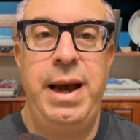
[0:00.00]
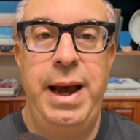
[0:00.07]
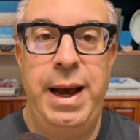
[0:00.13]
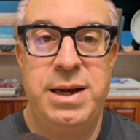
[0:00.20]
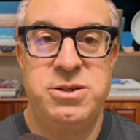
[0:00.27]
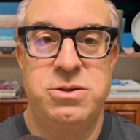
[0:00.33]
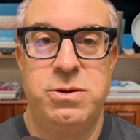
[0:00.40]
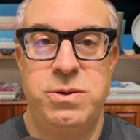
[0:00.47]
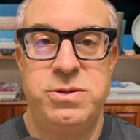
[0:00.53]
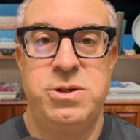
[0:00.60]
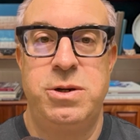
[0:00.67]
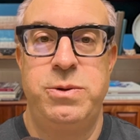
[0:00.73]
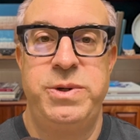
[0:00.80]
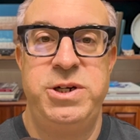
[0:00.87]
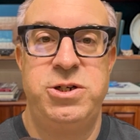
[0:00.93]
Escrow is
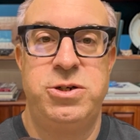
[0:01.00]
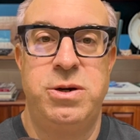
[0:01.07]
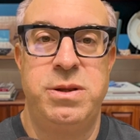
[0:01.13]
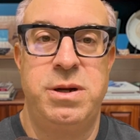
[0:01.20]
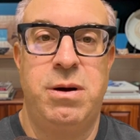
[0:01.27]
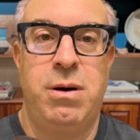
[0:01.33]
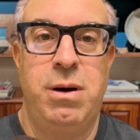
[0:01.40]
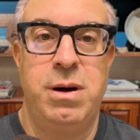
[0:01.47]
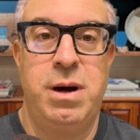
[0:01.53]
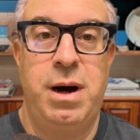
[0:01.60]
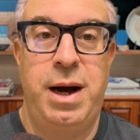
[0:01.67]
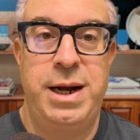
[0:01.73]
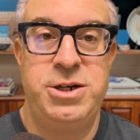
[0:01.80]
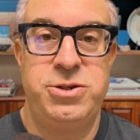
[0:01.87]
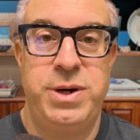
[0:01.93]
going to ensure that all
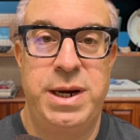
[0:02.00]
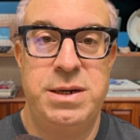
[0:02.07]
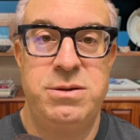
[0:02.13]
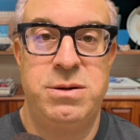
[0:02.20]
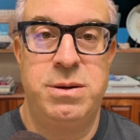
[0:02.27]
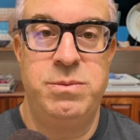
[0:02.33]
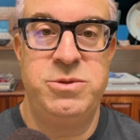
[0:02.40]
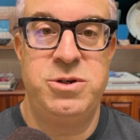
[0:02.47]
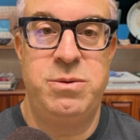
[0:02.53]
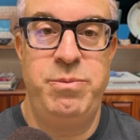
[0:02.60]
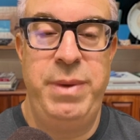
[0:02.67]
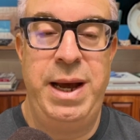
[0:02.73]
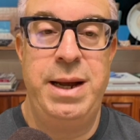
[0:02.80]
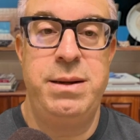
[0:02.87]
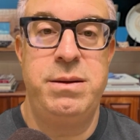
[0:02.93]
contract terms are
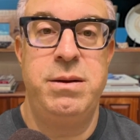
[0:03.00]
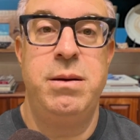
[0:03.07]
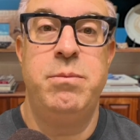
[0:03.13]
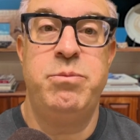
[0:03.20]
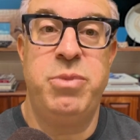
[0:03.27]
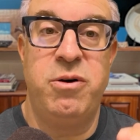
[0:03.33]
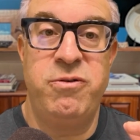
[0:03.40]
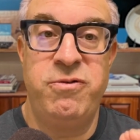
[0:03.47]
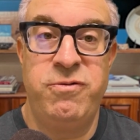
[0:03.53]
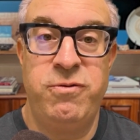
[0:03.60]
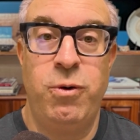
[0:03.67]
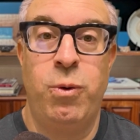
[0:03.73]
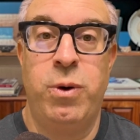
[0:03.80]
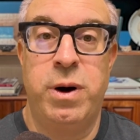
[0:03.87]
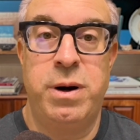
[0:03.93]
met
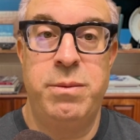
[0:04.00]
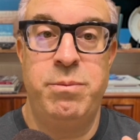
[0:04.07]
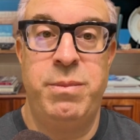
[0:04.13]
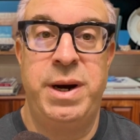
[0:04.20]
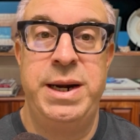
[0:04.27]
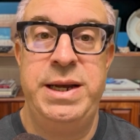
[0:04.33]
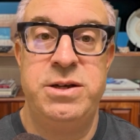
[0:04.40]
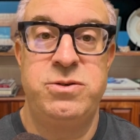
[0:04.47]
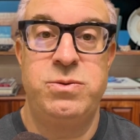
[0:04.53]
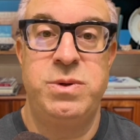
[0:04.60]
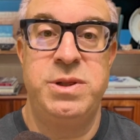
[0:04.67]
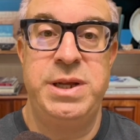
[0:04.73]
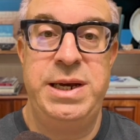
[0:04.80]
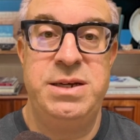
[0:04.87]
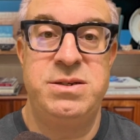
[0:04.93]
before money is
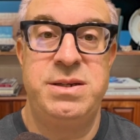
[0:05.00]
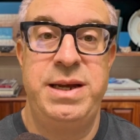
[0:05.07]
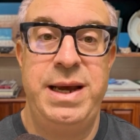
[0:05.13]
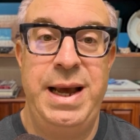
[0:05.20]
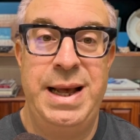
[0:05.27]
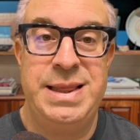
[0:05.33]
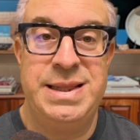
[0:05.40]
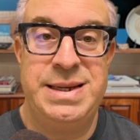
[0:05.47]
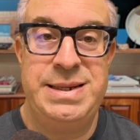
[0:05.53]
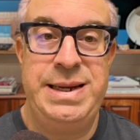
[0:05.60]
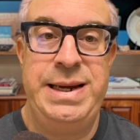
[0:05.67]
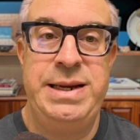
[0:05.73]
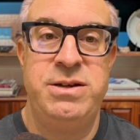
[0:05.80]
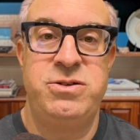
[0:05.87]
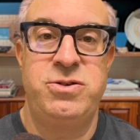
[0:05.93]
released and the
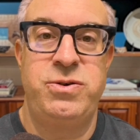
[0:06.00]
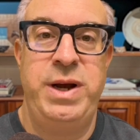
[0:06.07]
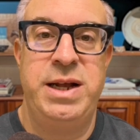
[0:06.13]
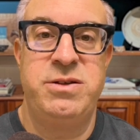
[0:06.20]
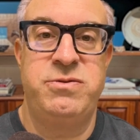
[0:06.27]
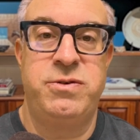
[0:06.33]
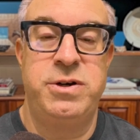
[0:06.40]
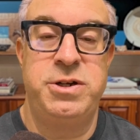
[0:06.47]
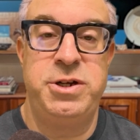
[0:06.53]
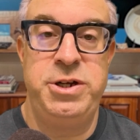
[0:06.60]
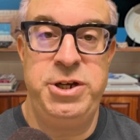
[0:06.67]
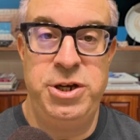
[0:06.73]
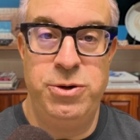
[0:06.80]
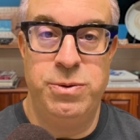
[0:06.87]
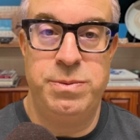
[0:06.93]
deed is transferred to you.